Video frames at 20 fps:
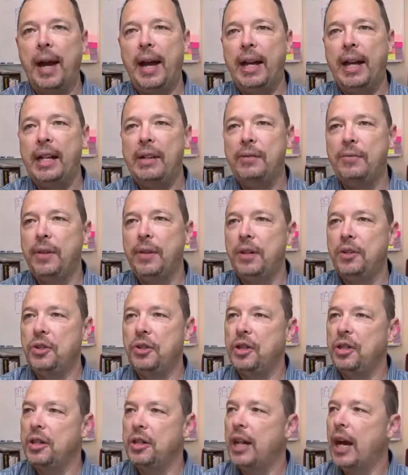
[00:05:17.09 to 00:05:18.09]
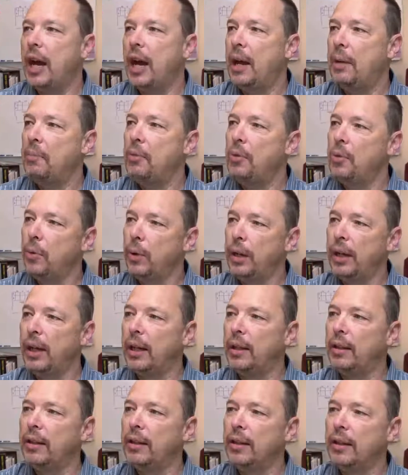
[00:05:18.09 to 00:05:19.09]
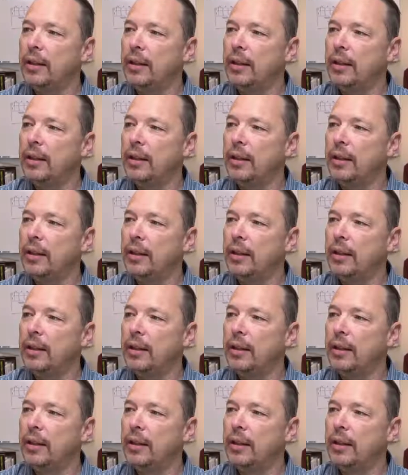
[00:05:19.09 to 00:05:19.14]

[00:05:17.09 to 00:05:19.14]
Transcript: I envision a time when,